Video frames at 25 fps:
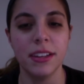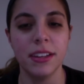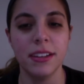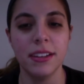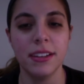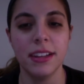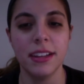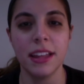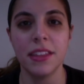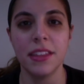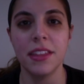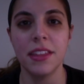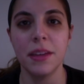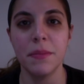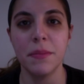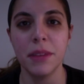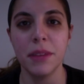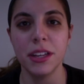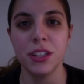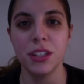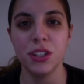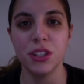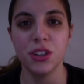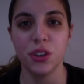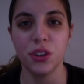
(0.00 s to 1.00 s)
let them
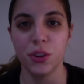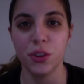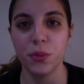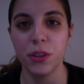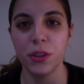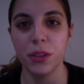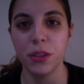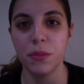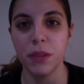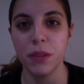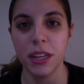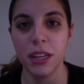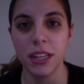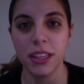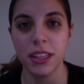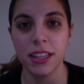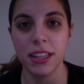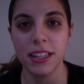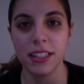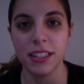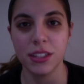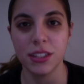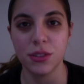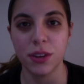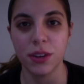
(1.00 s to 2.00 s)
enjoy with me
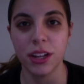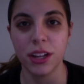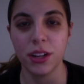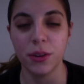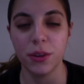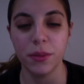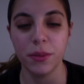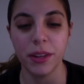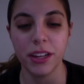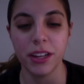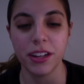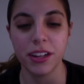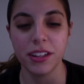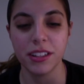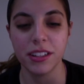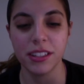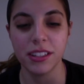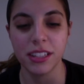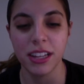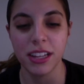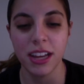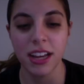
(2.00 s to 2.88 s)
this trailer, because